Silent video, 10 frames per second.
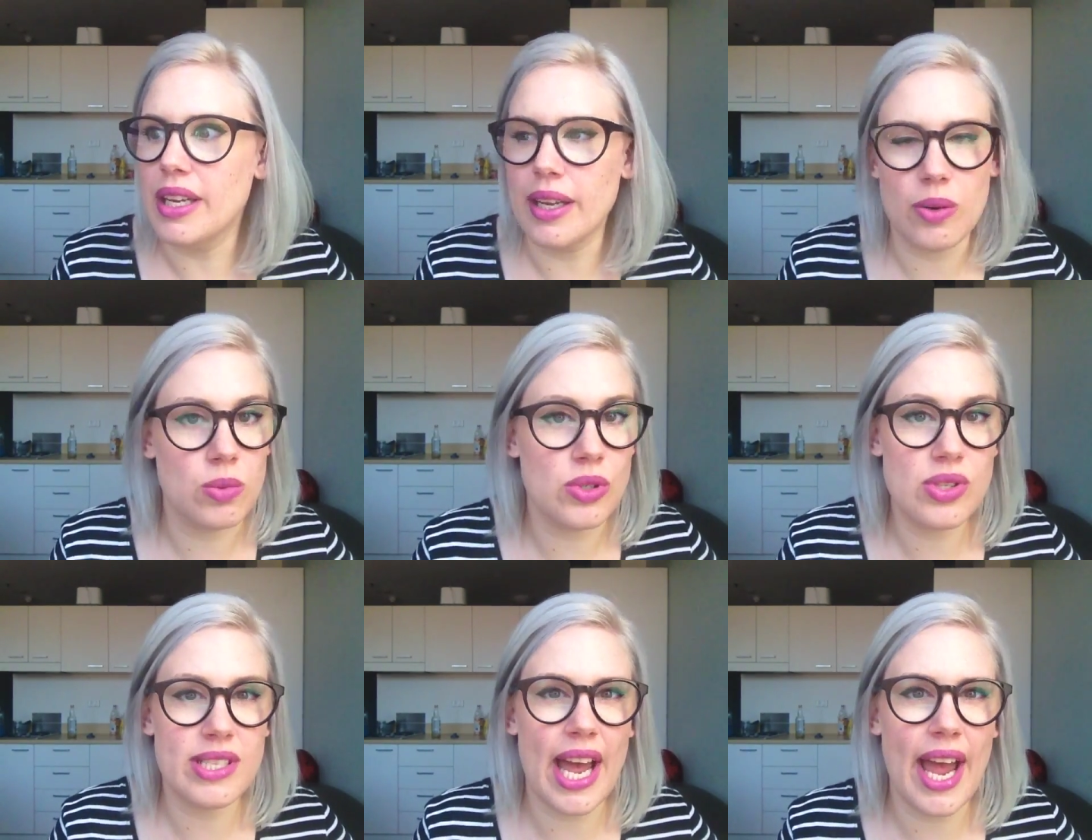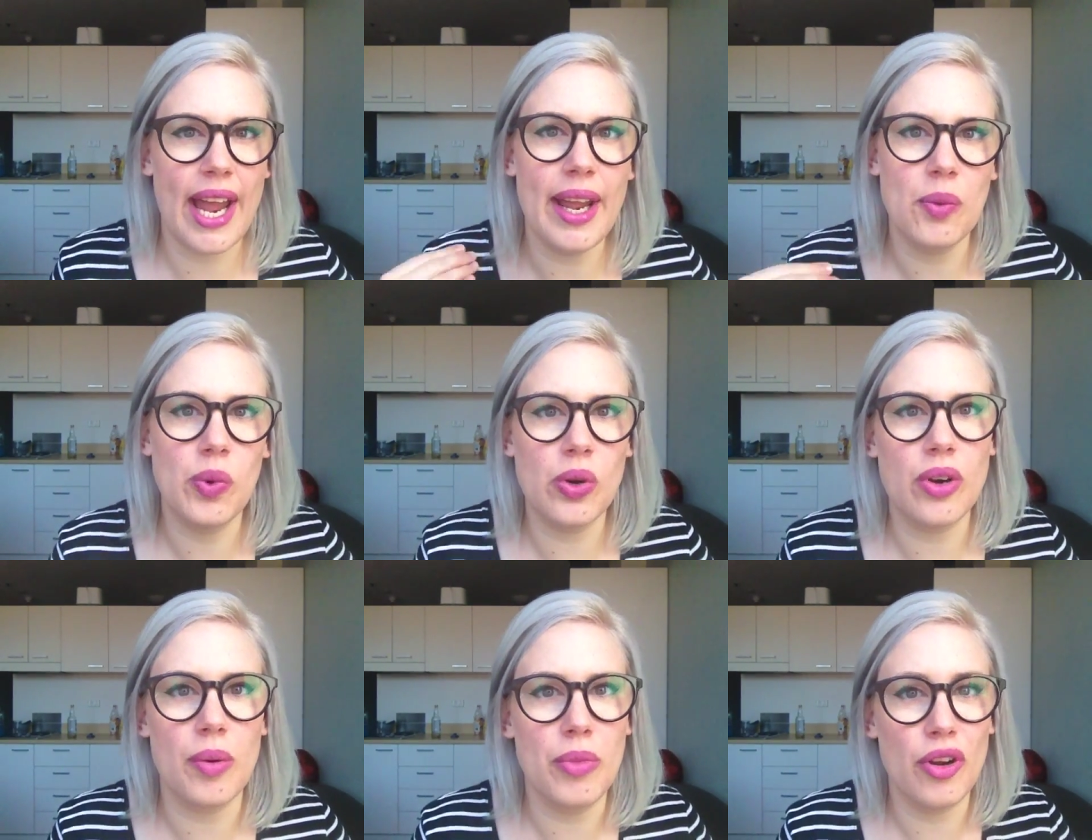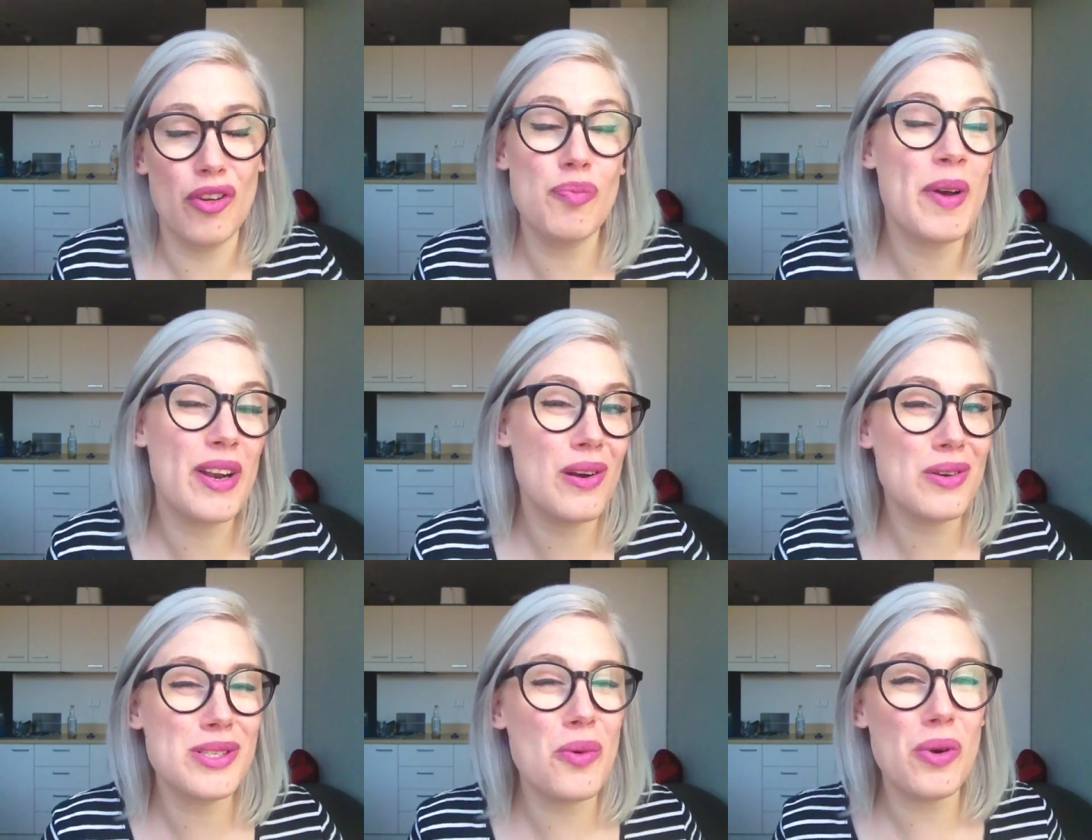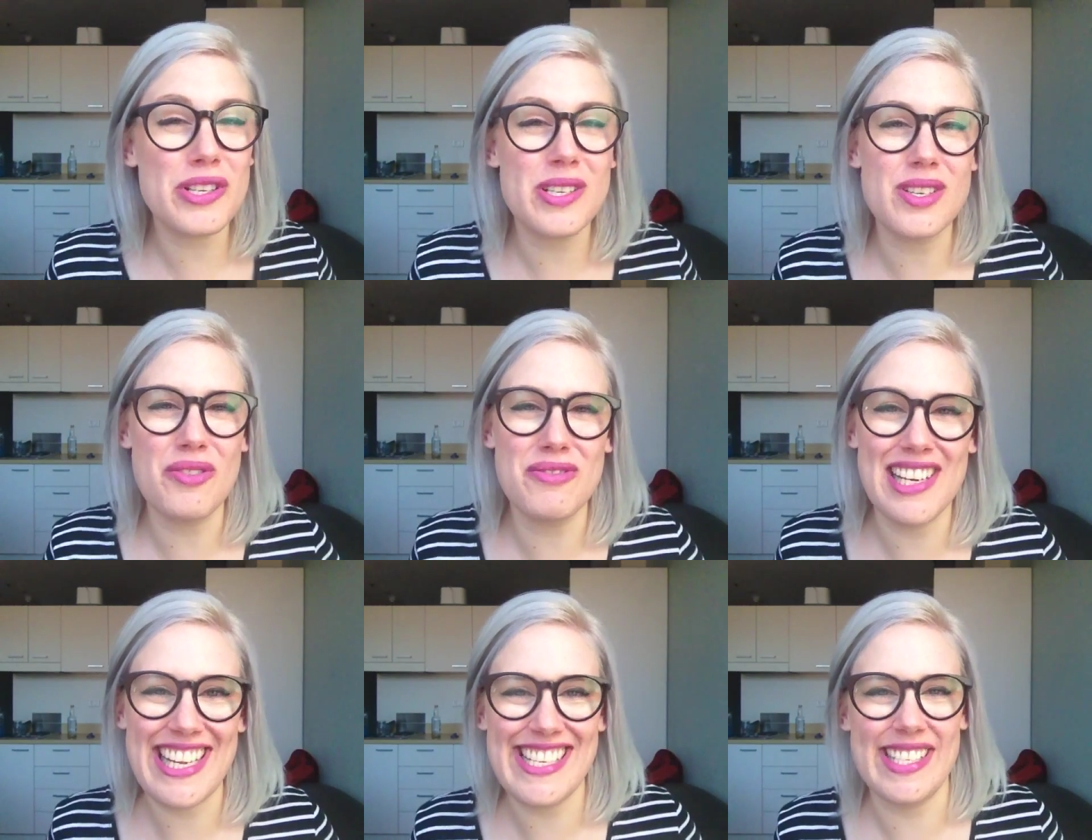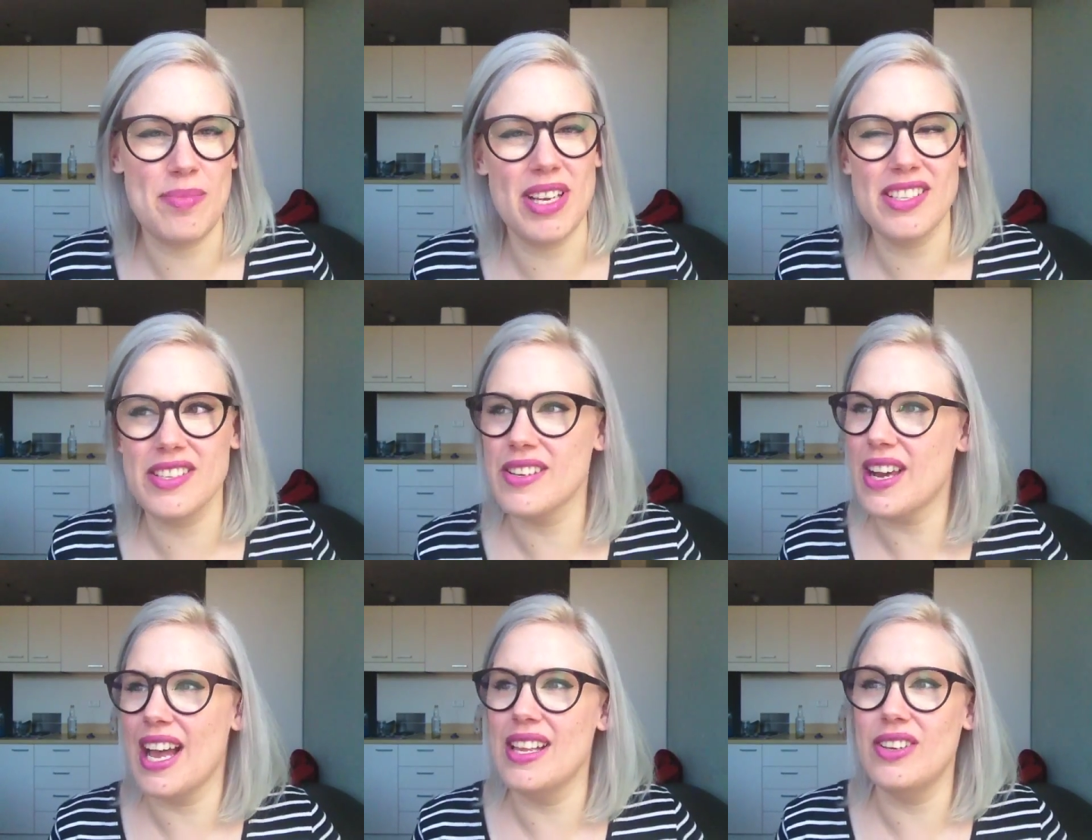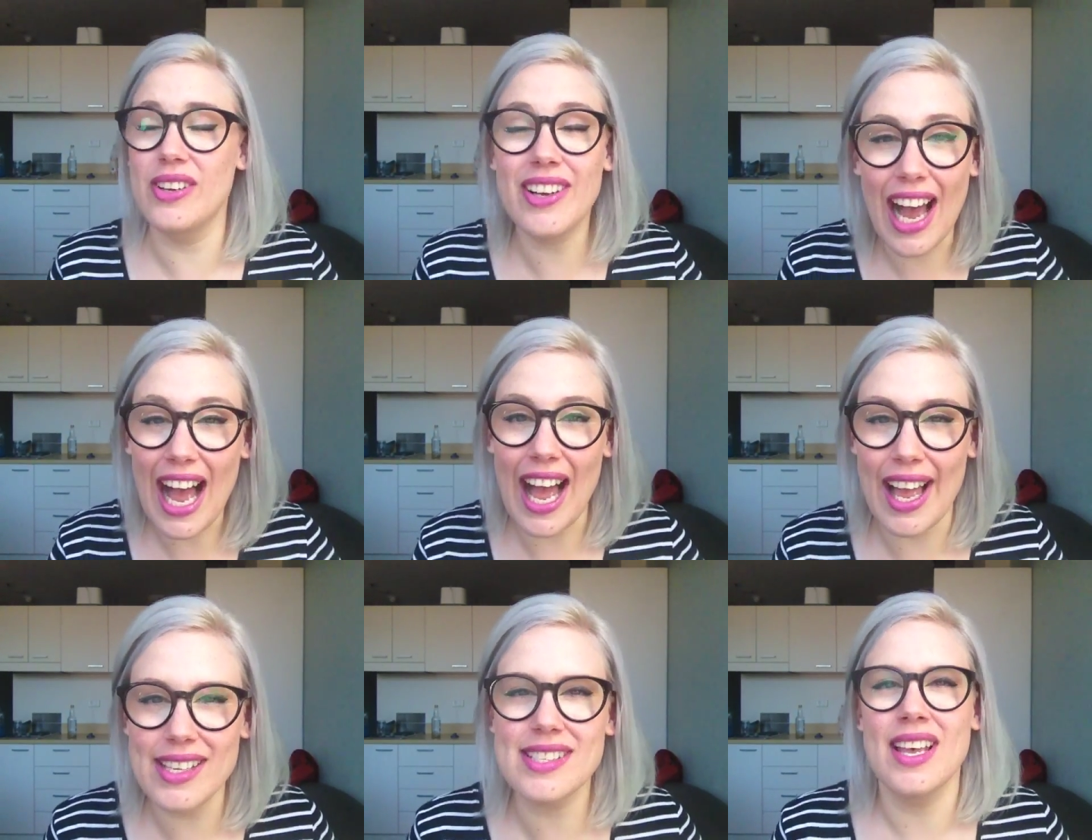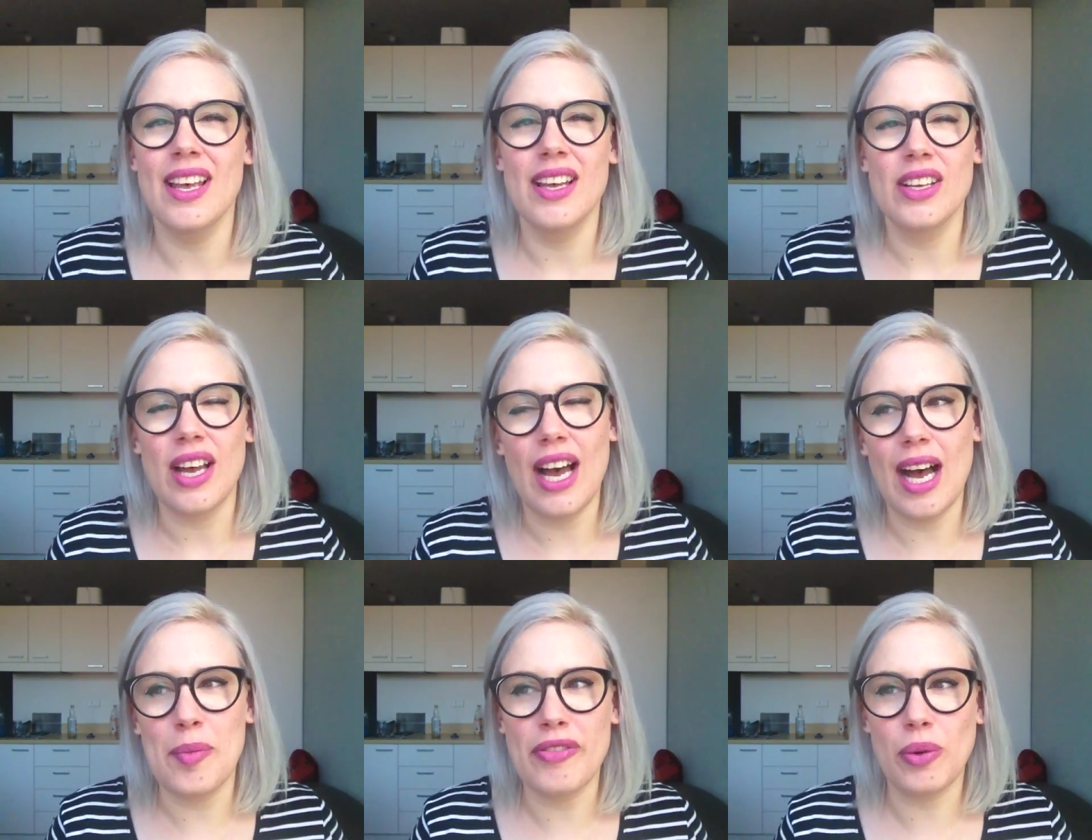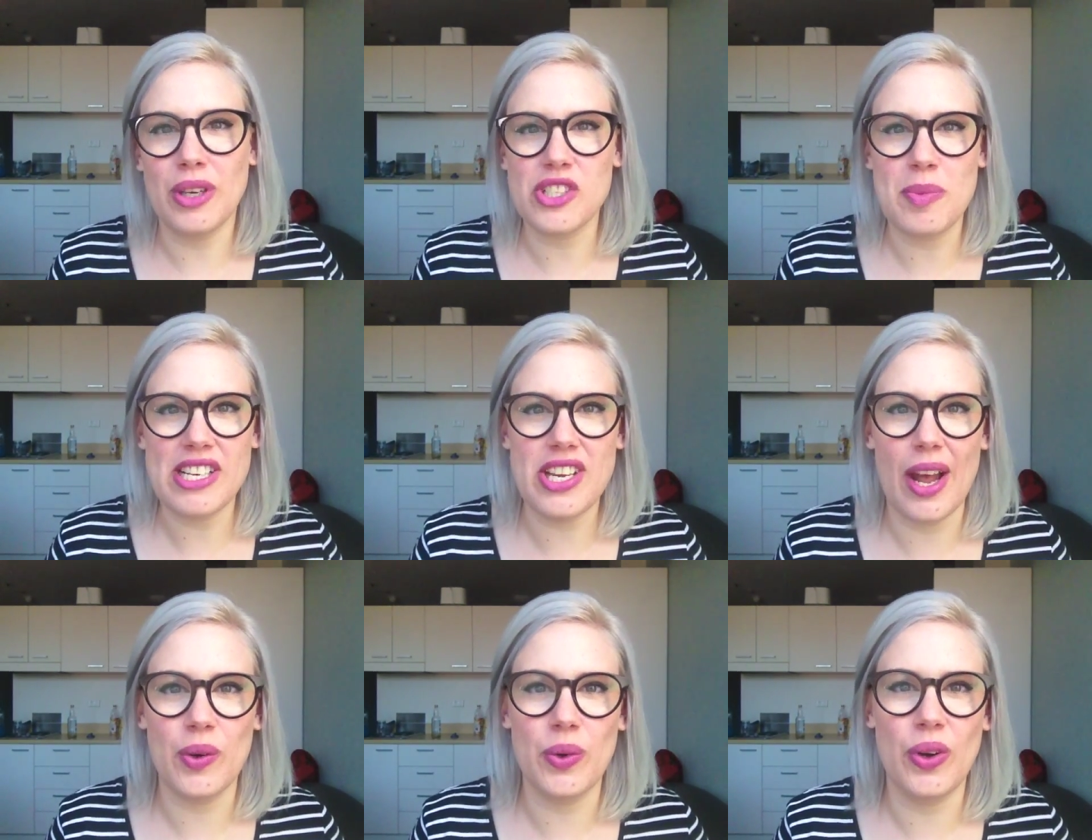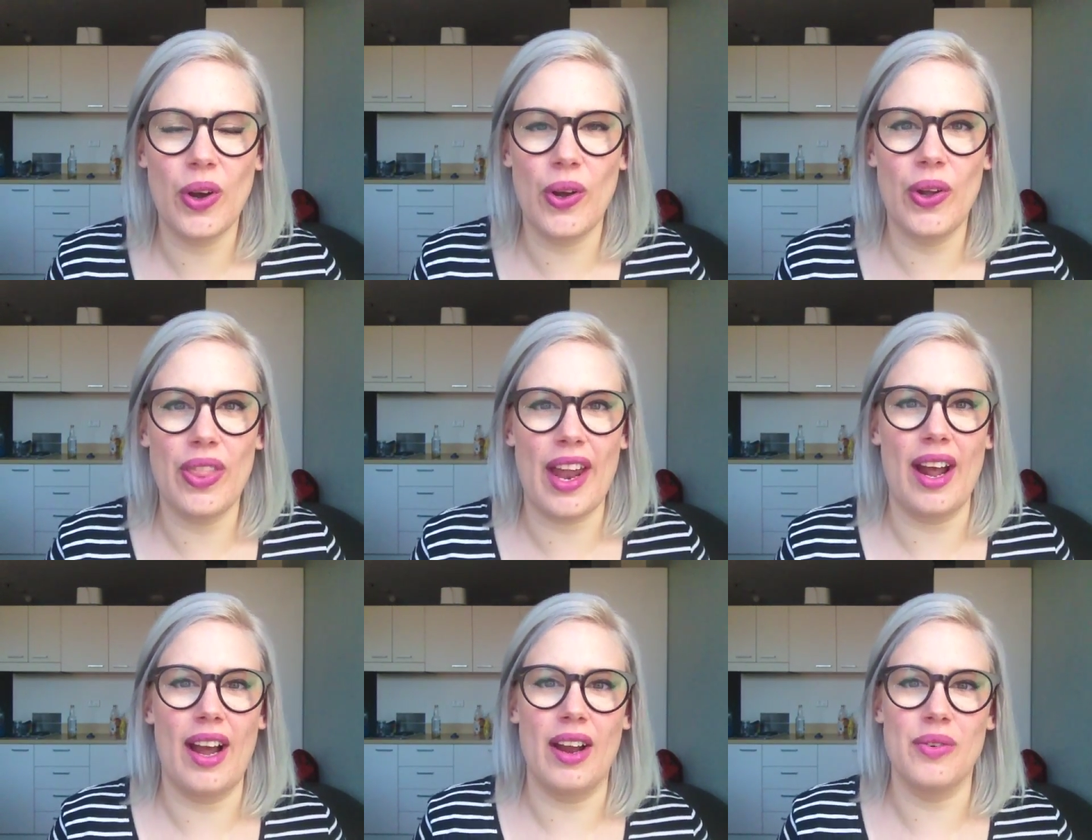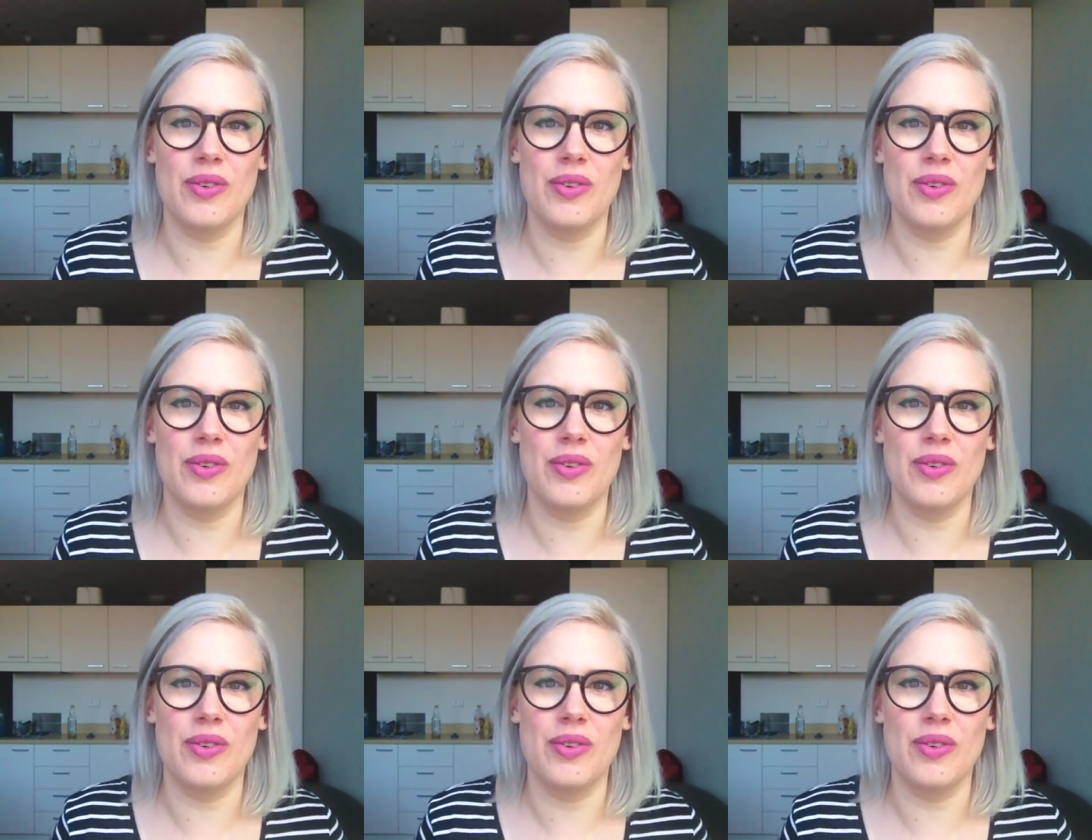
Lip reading: it will stay, it will not move, but it also washes off really easy because you guys, if you watch my channel, know that I